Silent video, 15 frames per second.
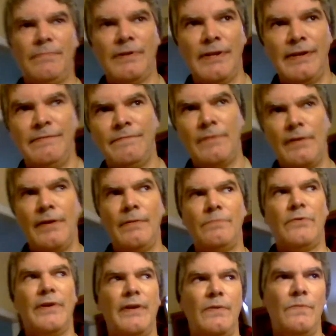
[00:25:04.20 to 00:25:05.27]
belief and
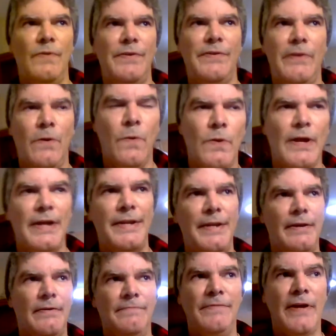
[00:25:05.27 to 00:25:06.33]
upbringing was the whole
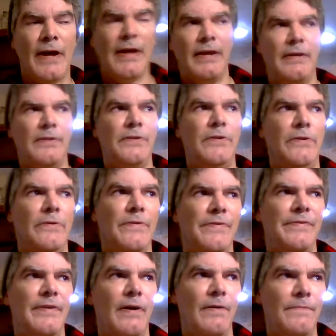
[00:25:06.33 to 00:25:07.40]
idea of dying to
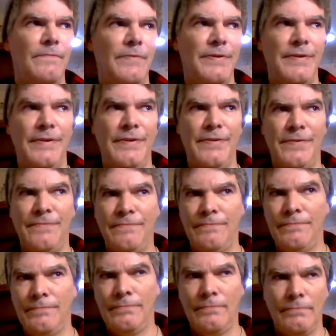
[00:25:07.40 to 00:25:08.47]
yourself, which is
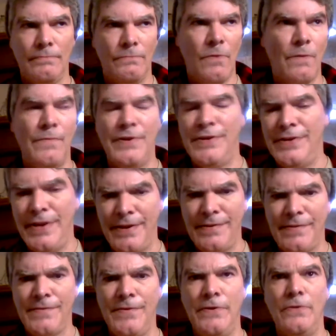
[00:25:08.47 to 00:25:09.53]
what would
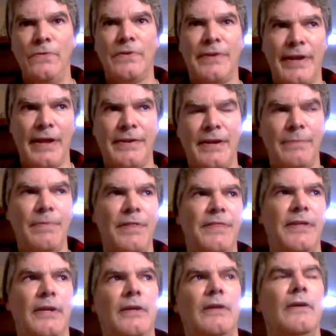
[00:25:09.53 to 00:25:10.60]
Jesus do? That type of
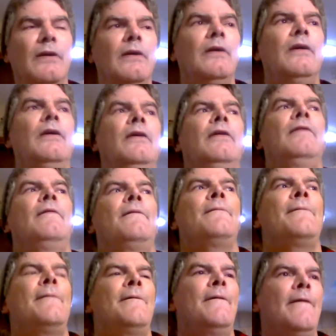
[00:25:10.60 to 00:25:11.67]
thinking.
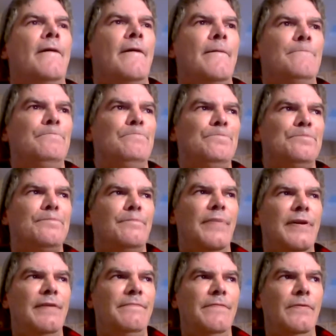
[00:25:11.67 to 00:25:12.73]

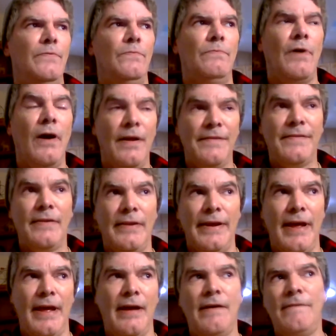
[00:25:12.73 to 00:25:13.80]
But if you
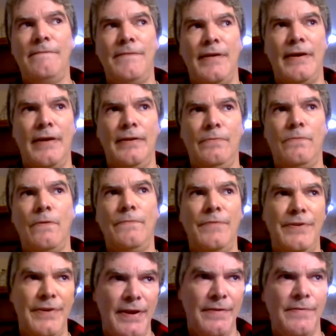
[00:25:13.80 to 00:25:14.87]
constantly have that, what
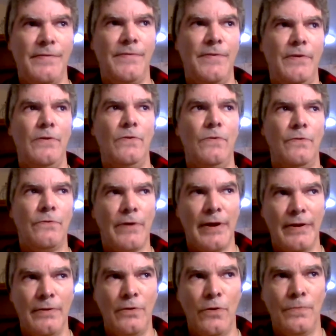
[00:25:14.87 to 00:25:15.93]
would Jesus do?
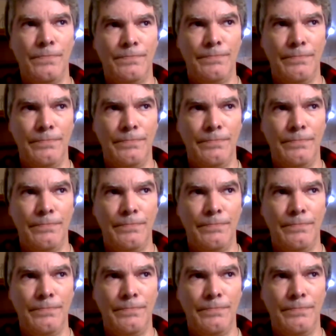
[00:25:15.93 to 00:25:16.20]
Trying to